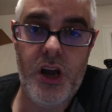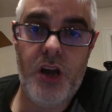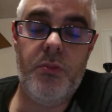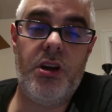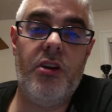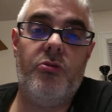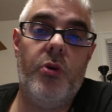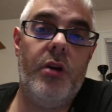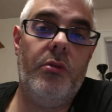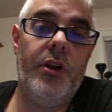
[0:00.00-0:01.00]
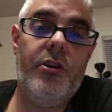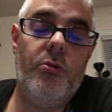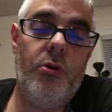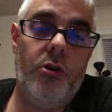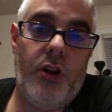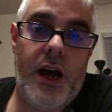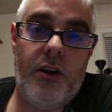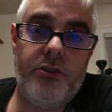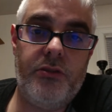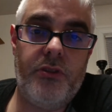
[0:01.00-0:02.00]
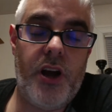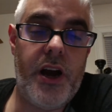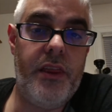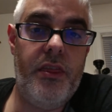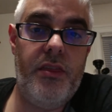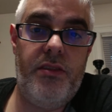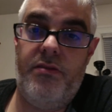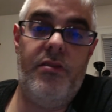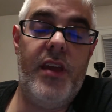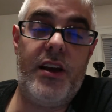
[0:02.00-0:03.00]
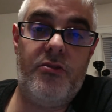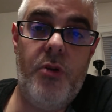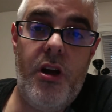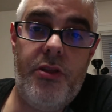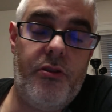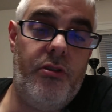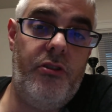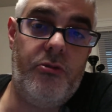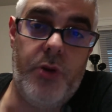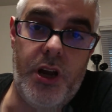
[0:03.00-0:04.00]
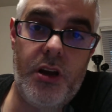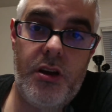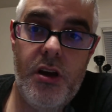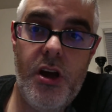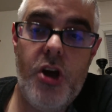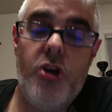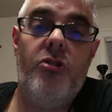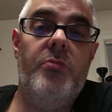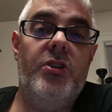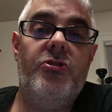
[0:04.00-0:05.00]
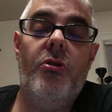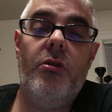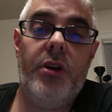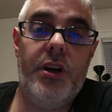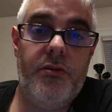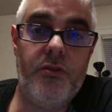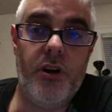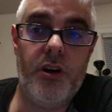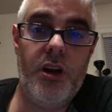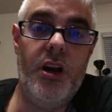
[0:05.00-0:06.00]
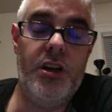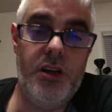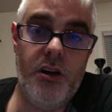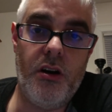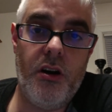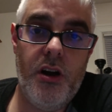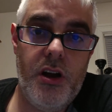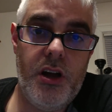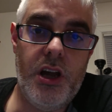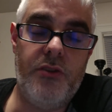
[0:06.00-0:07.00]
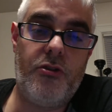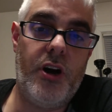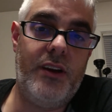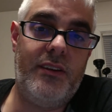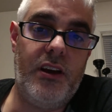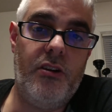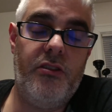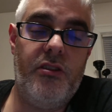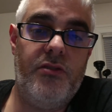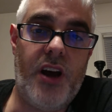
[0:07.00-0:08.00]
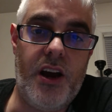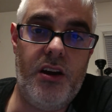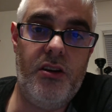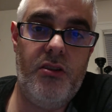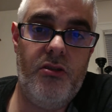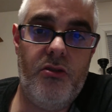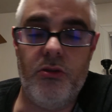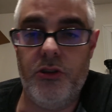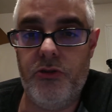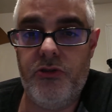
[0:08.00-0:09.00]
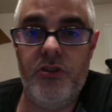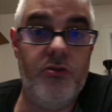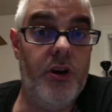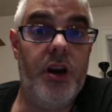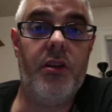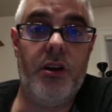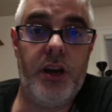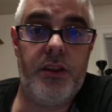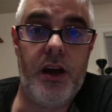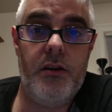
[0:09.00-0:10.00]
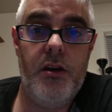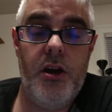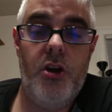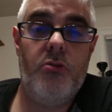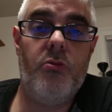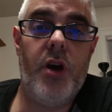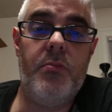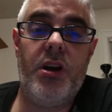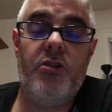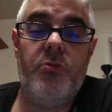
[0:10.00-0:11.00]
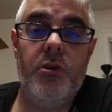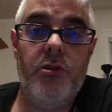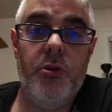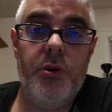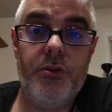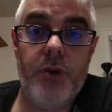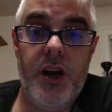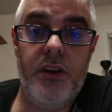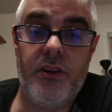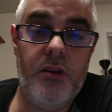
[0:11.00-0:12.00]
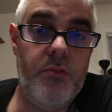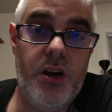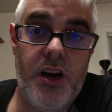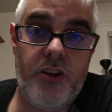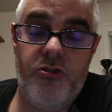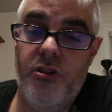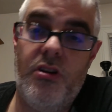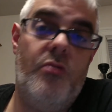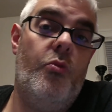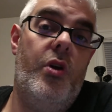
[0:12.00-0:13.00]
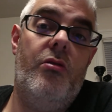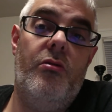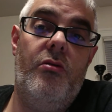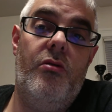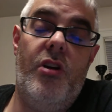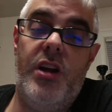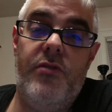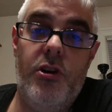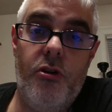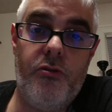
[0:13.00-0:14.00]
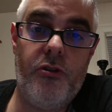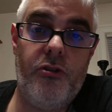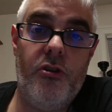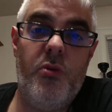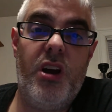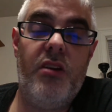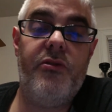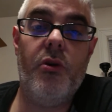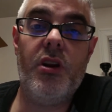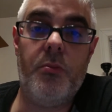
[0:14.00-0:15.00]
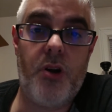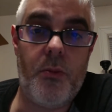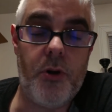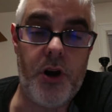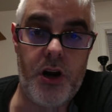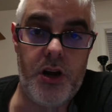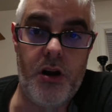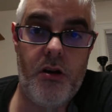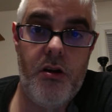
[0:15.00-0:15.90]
because what a lender will allow to fly next month or this week could be totally different in a year if credit standards have tightened or loosened or anything like that, right? Because we don't know what the rate is going to be next year. We don't even know for certain we could afford the property in a year.